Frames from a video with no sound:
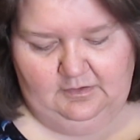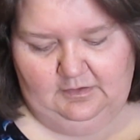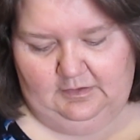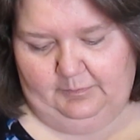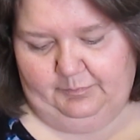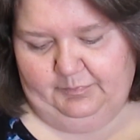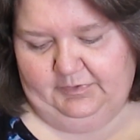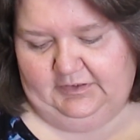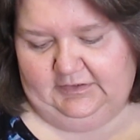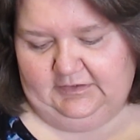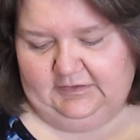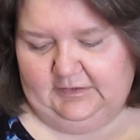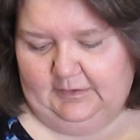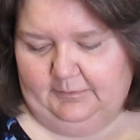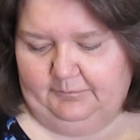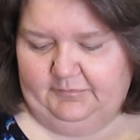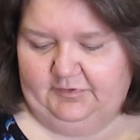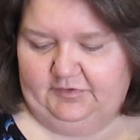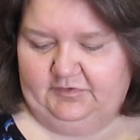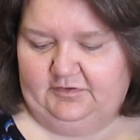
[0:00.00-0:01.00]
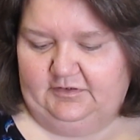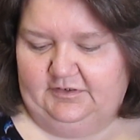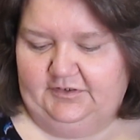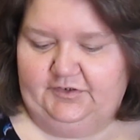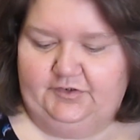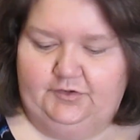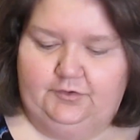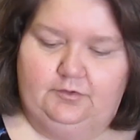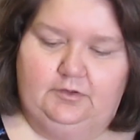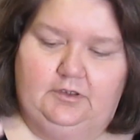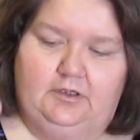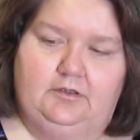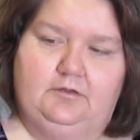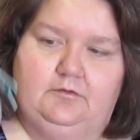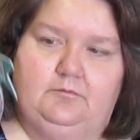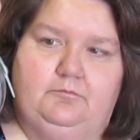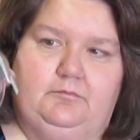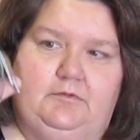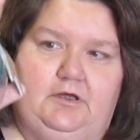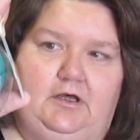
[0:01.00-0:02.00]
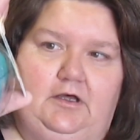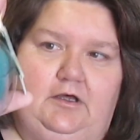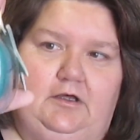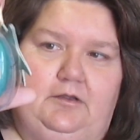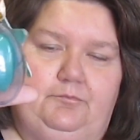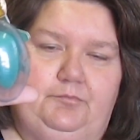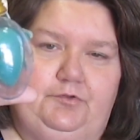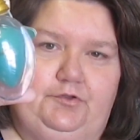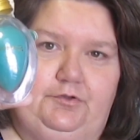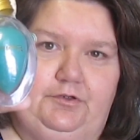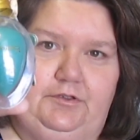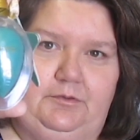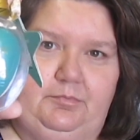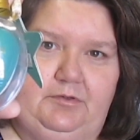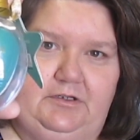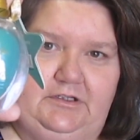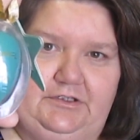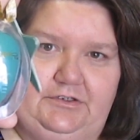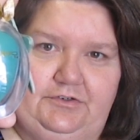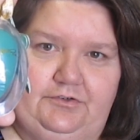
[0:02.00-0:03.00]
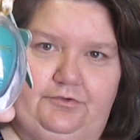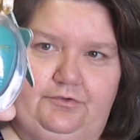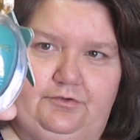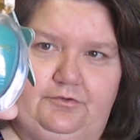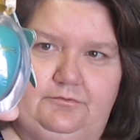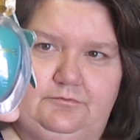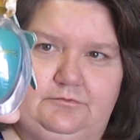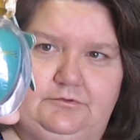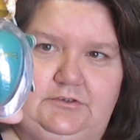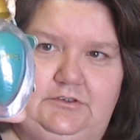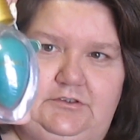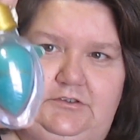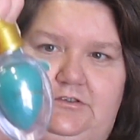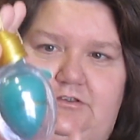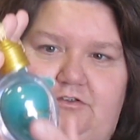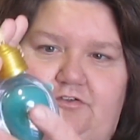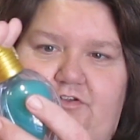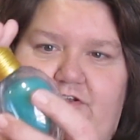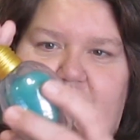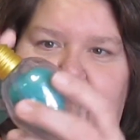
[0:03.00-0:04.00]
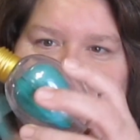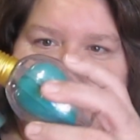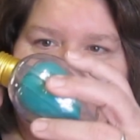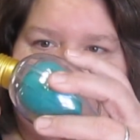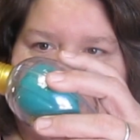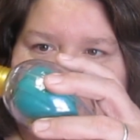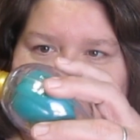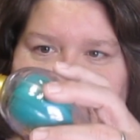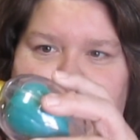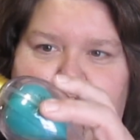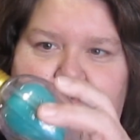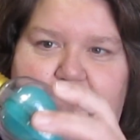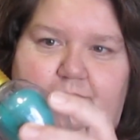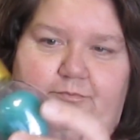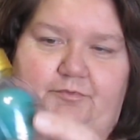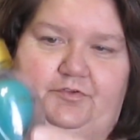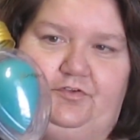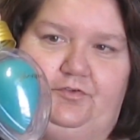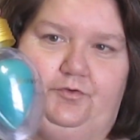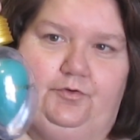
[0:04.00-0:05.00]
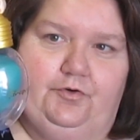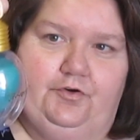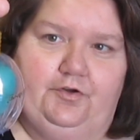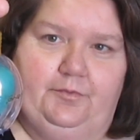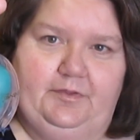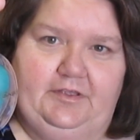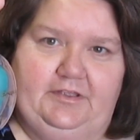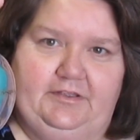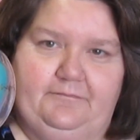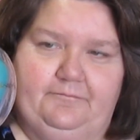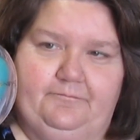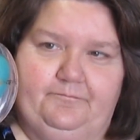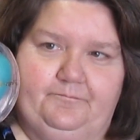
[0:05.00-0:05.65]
I picked up this little beauty blender. It's in a little Christmas ornament.